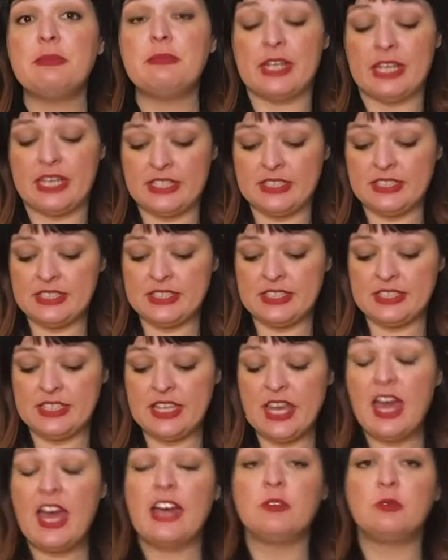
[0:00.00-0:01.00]
minutes,
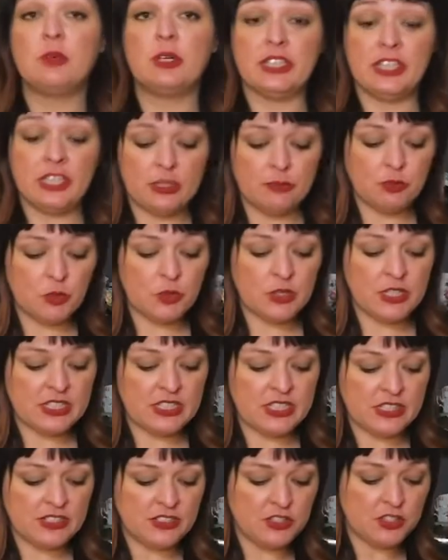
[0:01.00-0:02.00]
and what Kim Joy
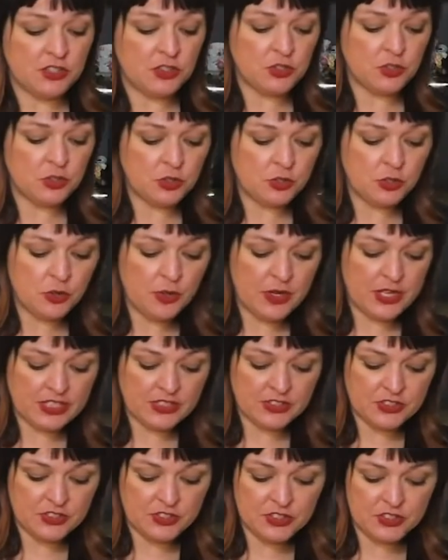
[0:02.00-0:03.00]
says to do is
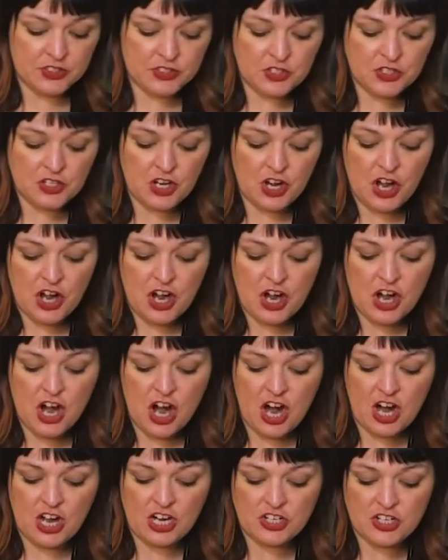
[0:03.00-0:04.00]
stir
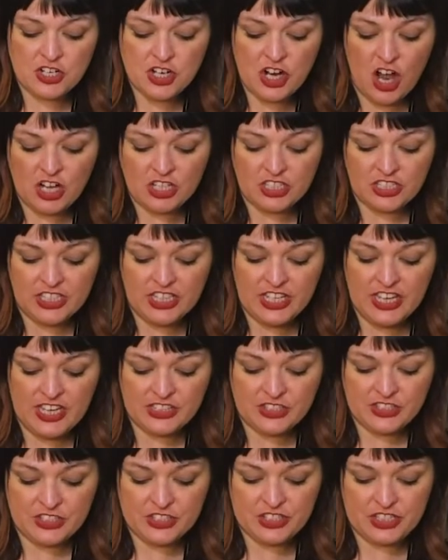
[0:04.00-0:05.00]
our chocolate
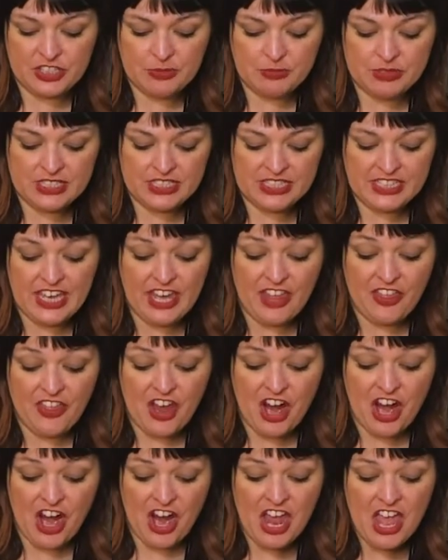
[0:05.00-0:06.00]
and cream
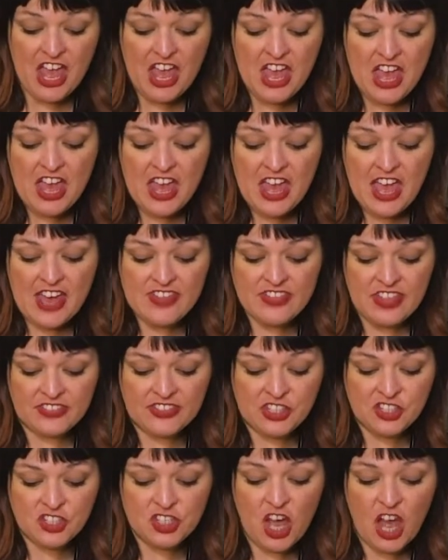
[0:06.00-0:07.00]
together, and that the
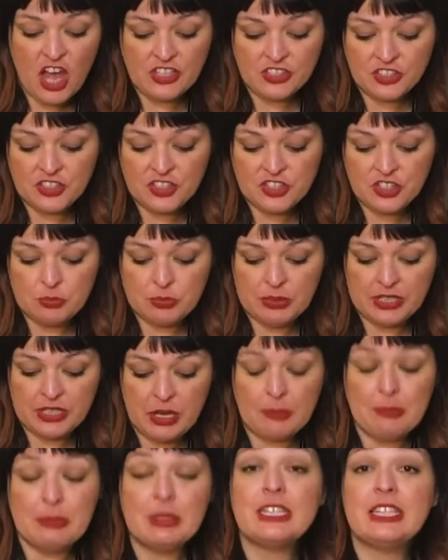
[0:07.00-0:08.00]
chocolate should be
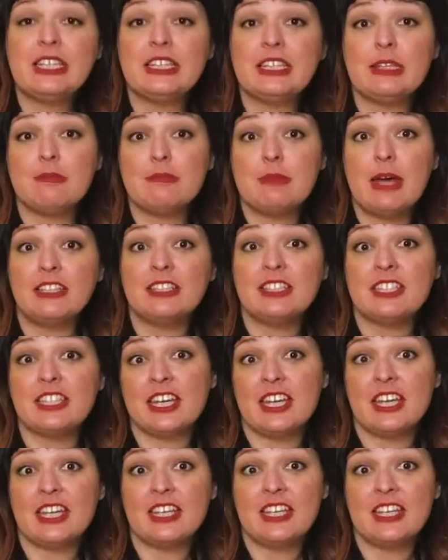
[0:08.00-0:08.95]
completely melted,